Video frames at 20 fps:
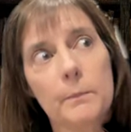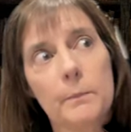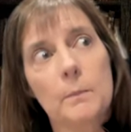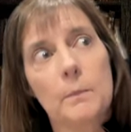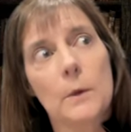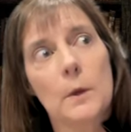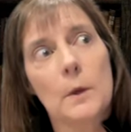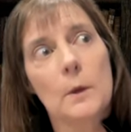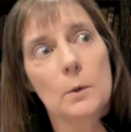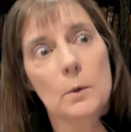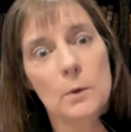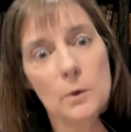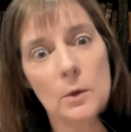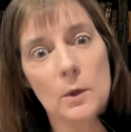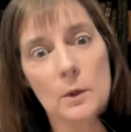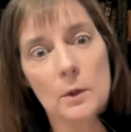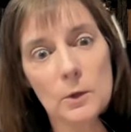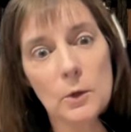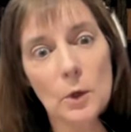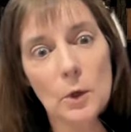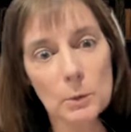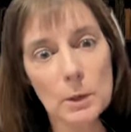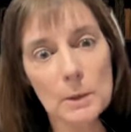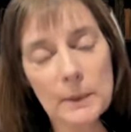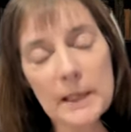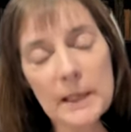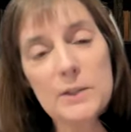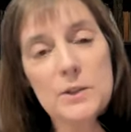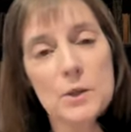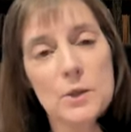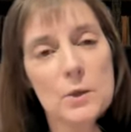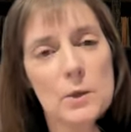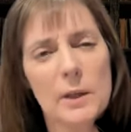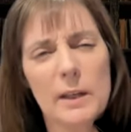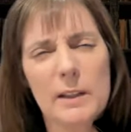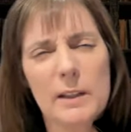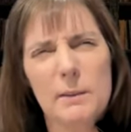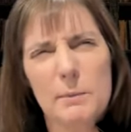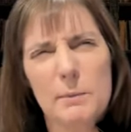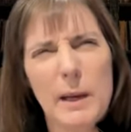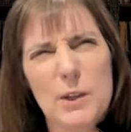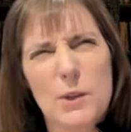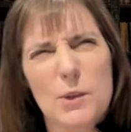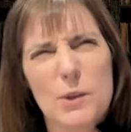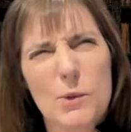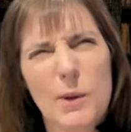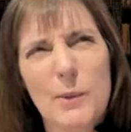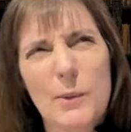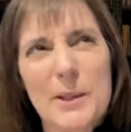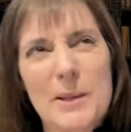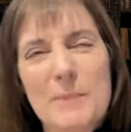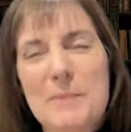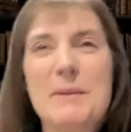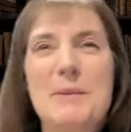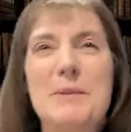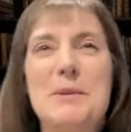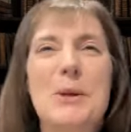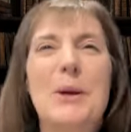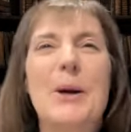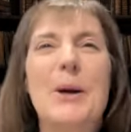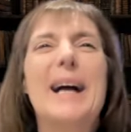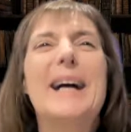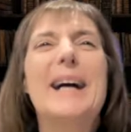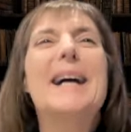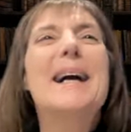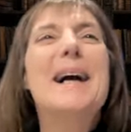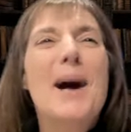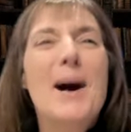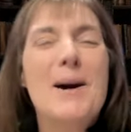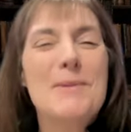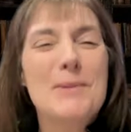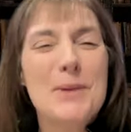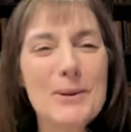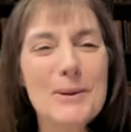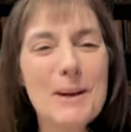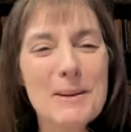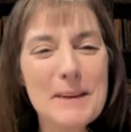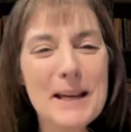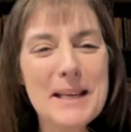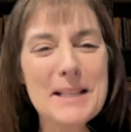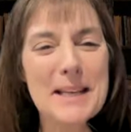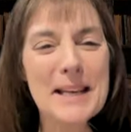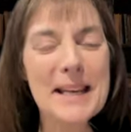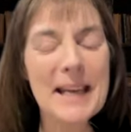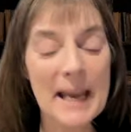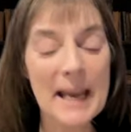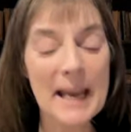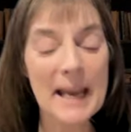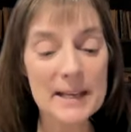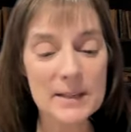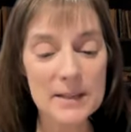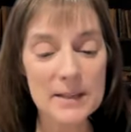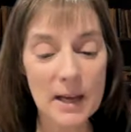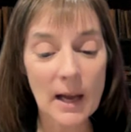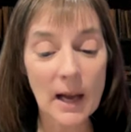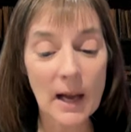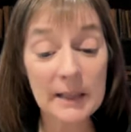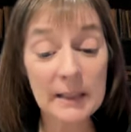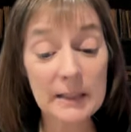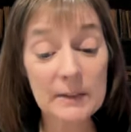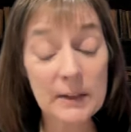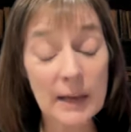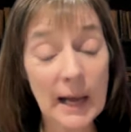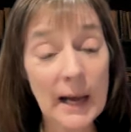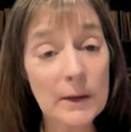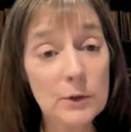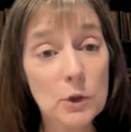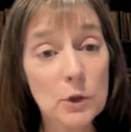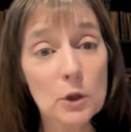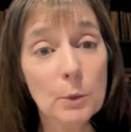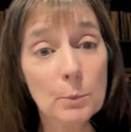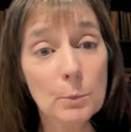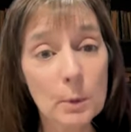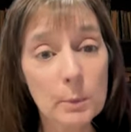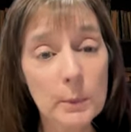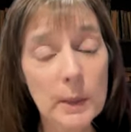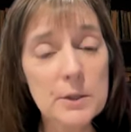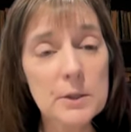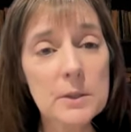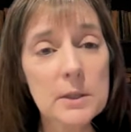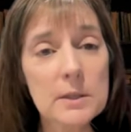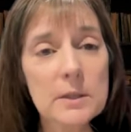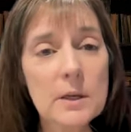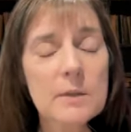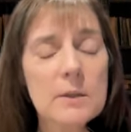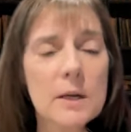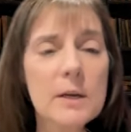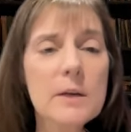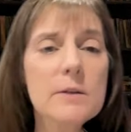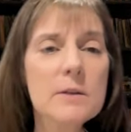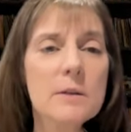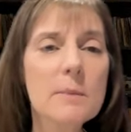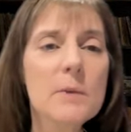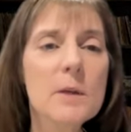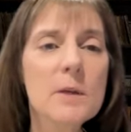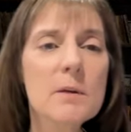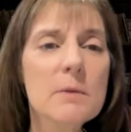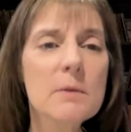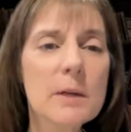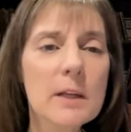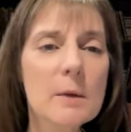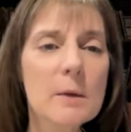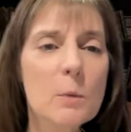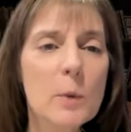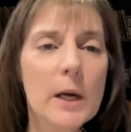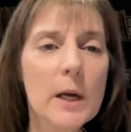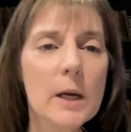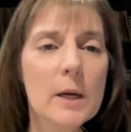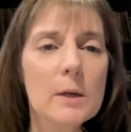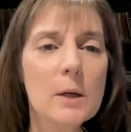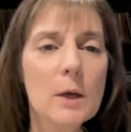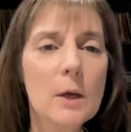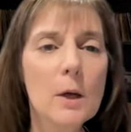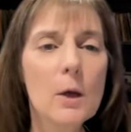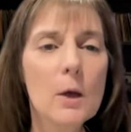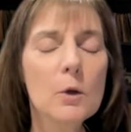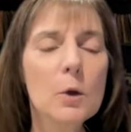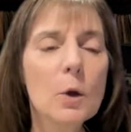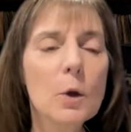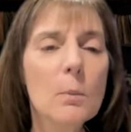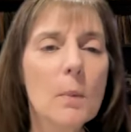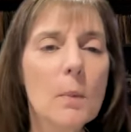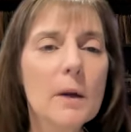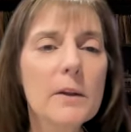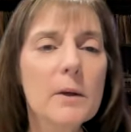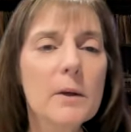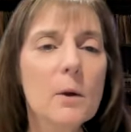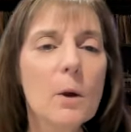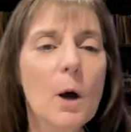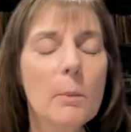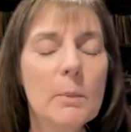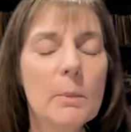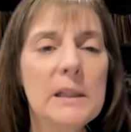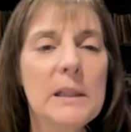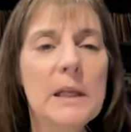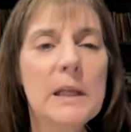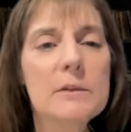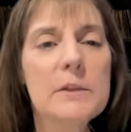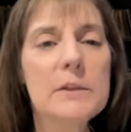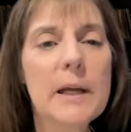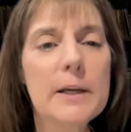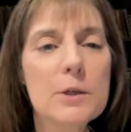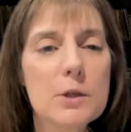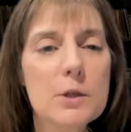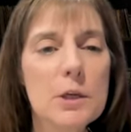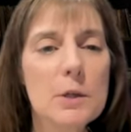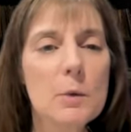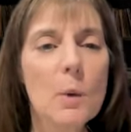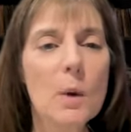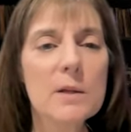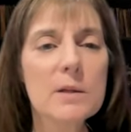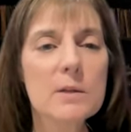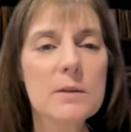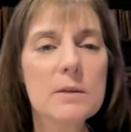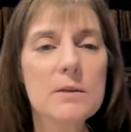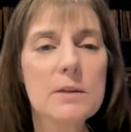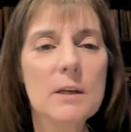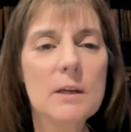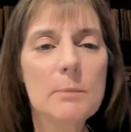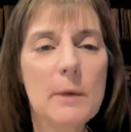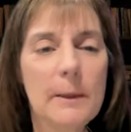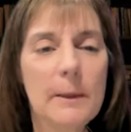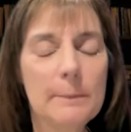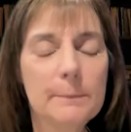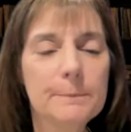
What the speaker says: patient. Patient is the right word. I'm not even sure. You're my patient, and I need to ask you your permission. He says, here's something really weird. Your mother called me the other day and she wants to see me.